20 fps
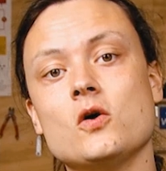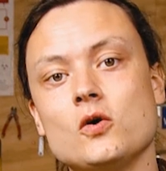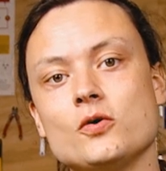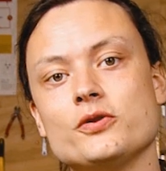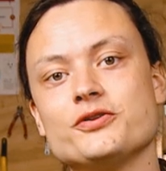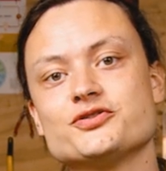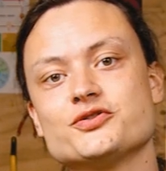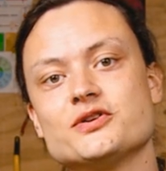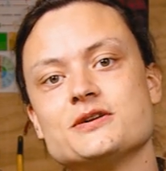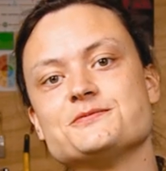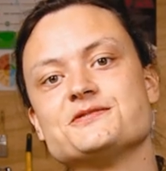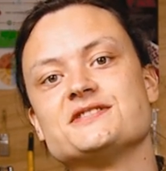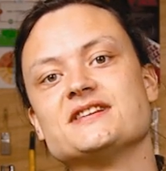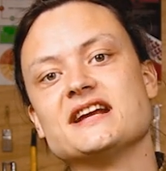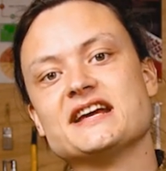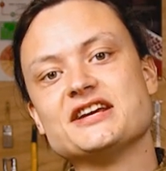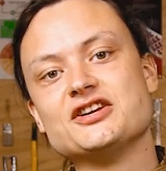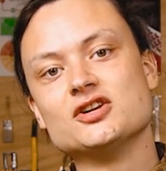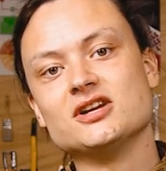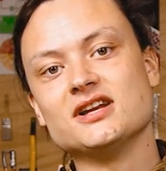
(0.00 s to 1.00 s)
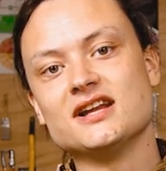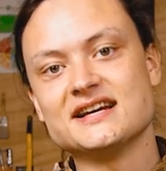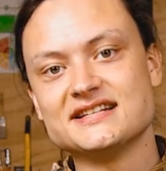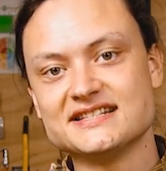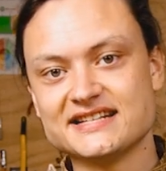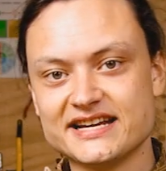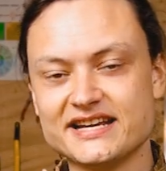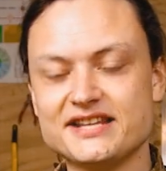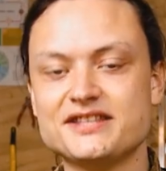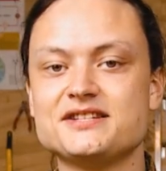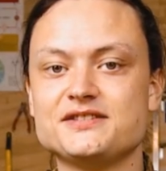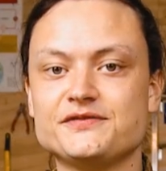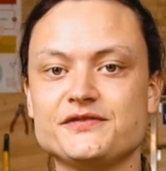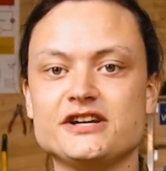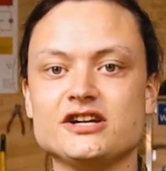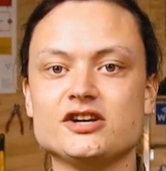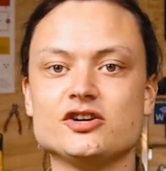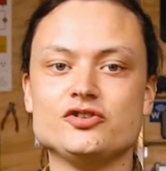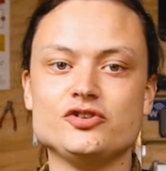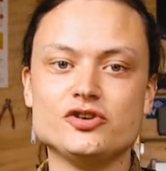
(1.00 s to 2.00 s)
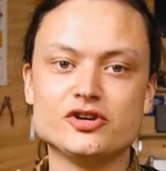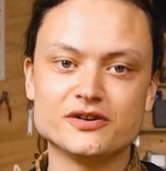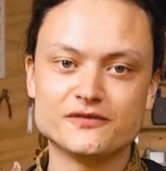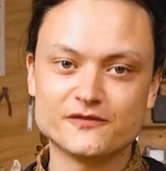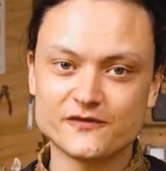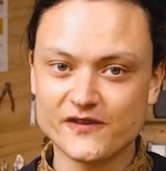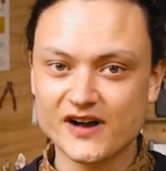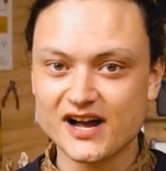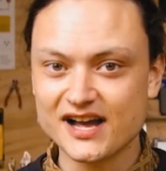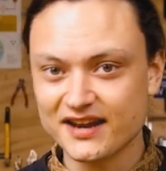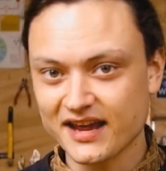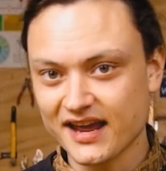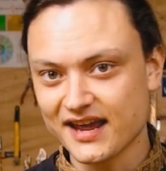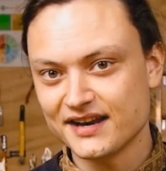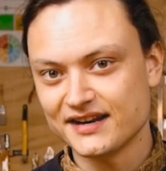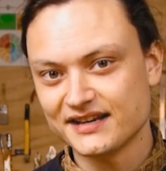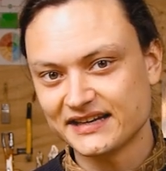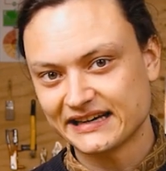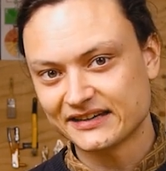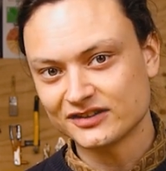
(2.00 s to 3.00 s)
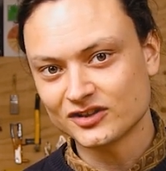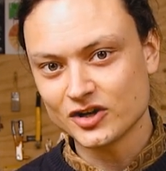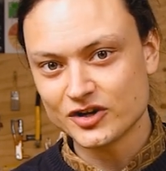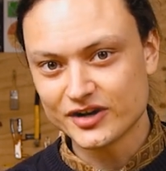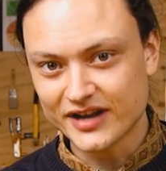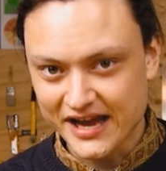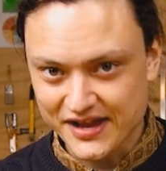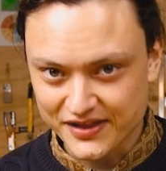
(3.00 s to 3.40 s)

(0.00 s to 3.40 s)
All the scripts that I utilize in this video you can find and download